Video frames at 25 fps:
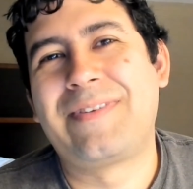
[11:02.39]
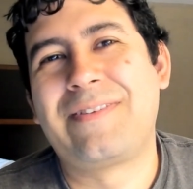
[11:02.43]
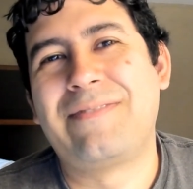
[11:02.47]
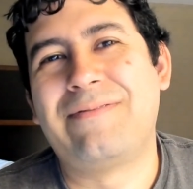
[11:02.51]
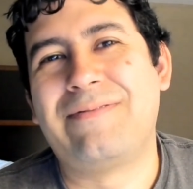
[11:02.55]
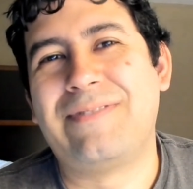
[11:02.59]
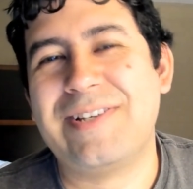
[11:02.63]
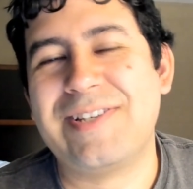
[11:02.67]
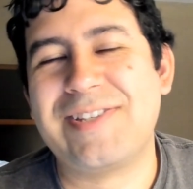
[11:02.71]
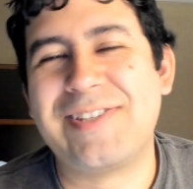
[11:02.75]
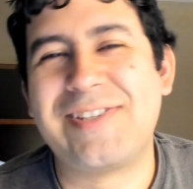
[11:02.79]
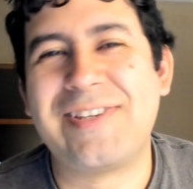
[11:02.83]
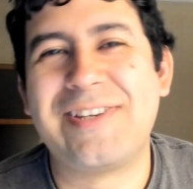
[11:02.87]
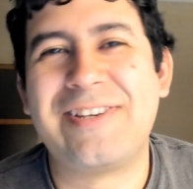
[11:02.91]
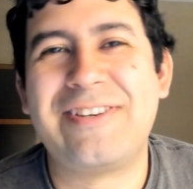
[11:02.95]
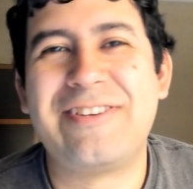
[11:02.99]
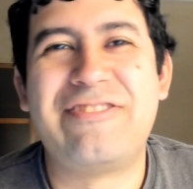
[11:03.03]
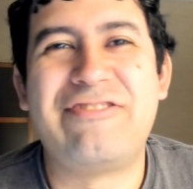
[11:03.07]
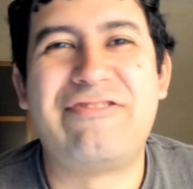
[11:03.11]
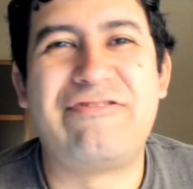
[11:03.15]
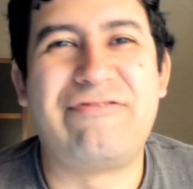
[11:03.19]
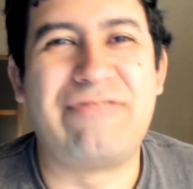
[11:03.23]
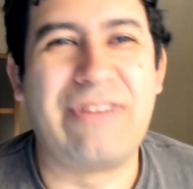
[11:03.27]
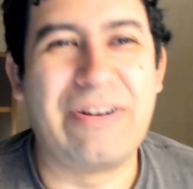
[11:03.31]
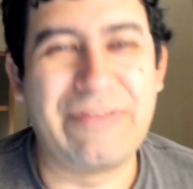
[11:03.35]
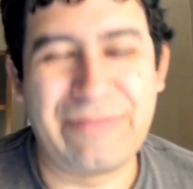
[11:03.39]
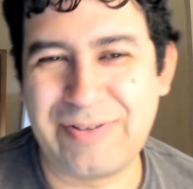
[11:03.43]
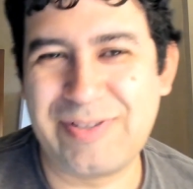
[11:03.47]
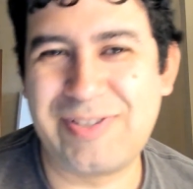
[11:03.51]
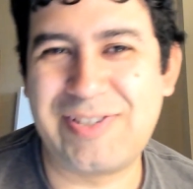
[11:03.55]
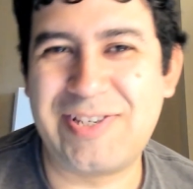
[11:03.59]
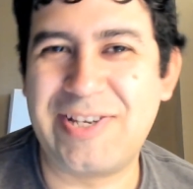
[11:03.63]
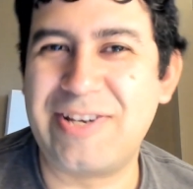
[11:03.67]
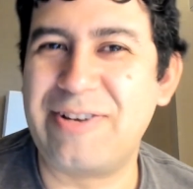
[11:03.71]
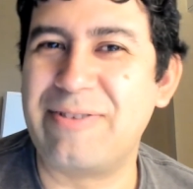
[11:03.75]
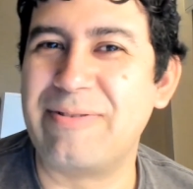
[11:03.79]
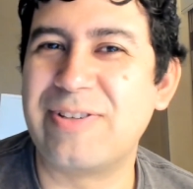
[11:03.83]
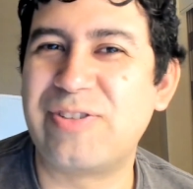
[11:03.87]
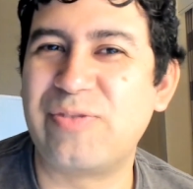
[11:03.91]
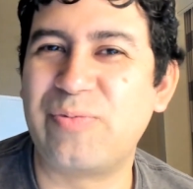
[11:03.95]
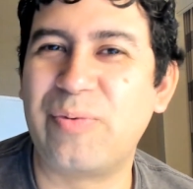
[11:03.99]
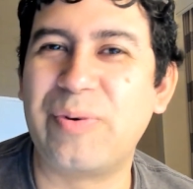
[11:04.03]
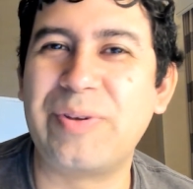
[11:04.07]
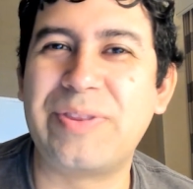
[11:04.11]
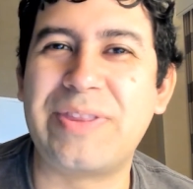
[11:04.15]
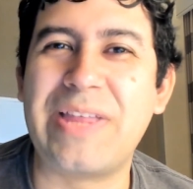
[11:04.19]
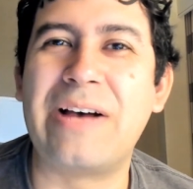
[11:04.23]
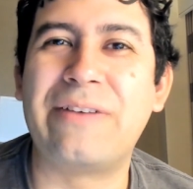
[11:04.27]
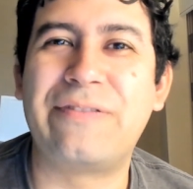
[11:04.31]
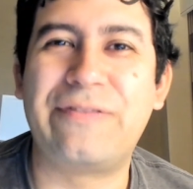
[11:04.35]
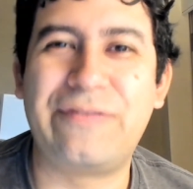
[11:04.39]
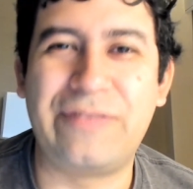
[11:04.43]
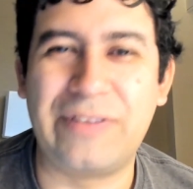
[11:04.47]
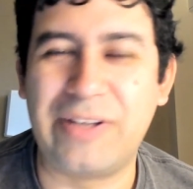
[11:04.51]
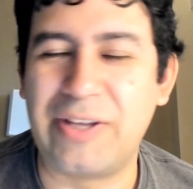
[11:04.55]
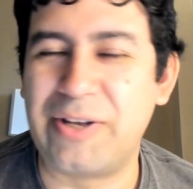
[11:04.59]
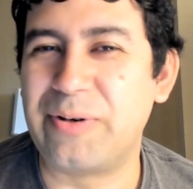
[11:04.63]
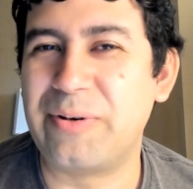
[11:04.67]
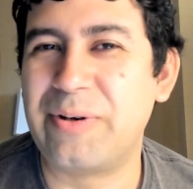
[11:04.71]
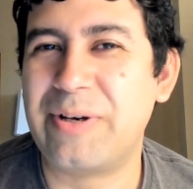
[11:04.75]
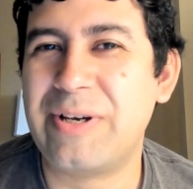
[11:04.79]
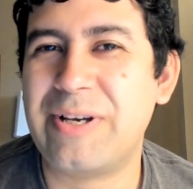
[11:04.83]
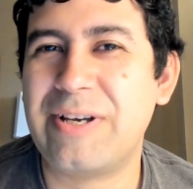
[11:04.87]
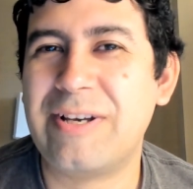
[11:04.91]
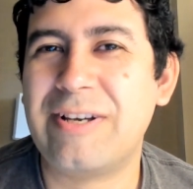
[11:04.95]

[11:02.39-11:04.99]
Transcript: was Trevor Zegras with that flow,